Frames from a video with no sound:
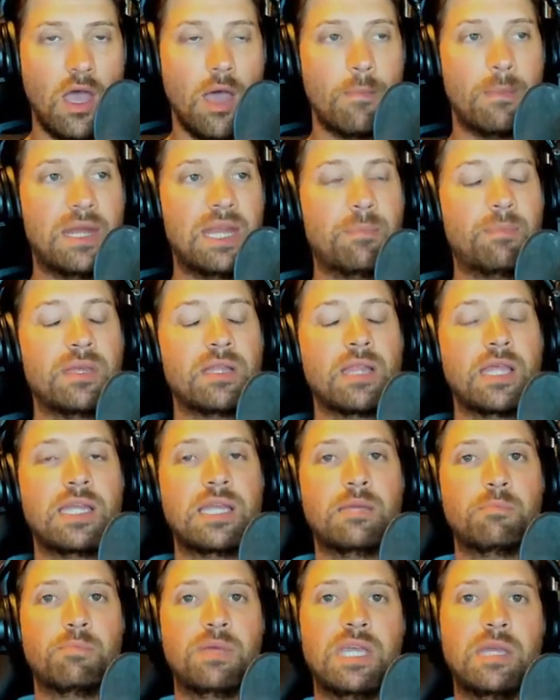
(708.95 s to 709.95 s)

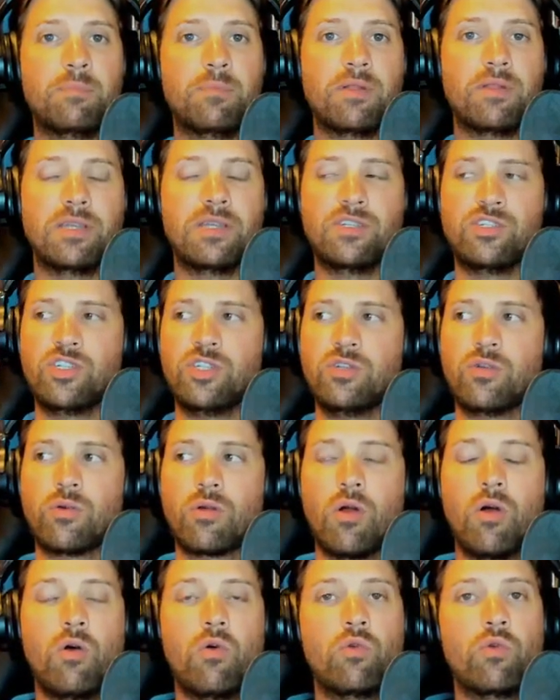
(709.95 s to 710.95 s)
Manipulating people into your
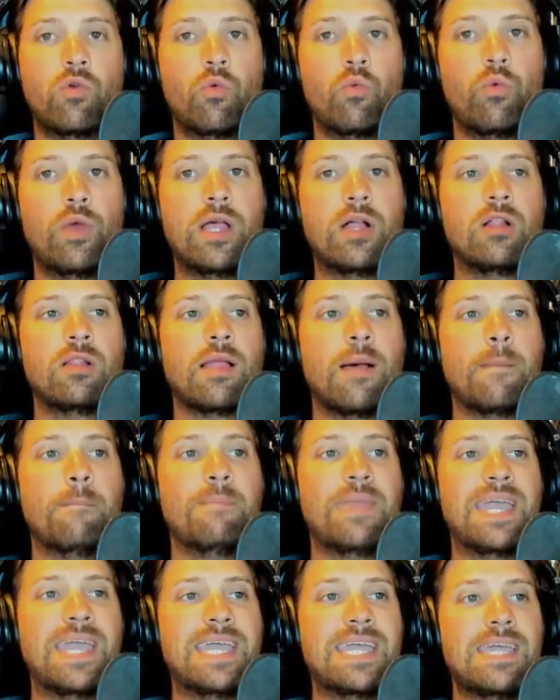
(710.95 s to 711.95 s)
own will
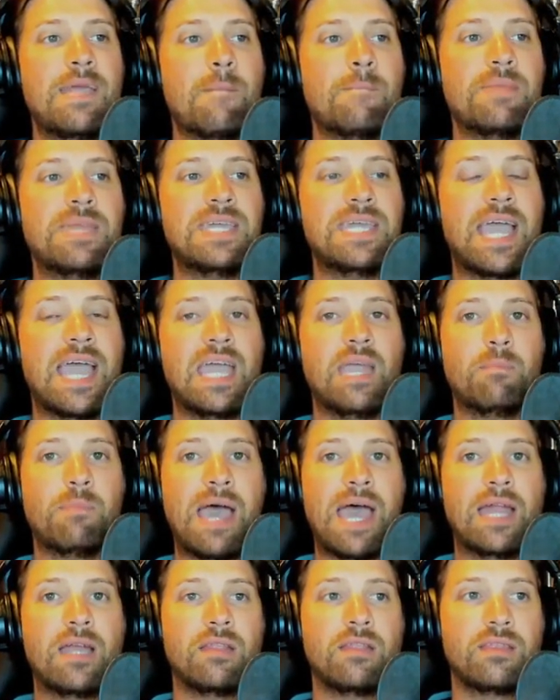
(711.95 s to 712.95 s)
may be a
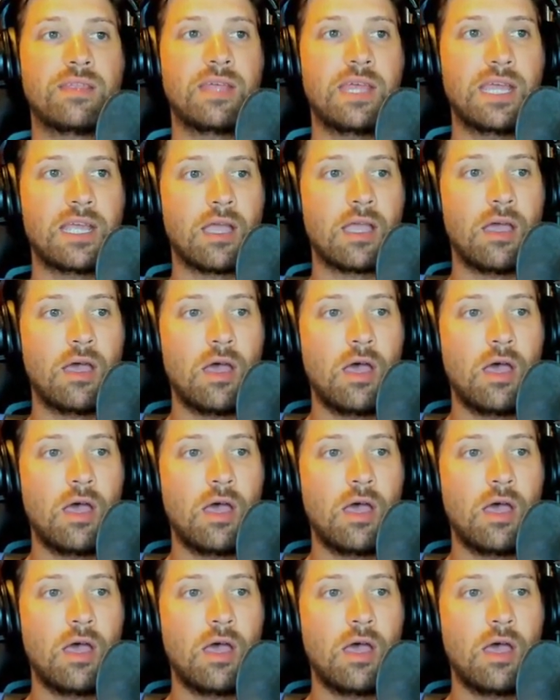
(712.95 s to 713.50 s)
bad thing,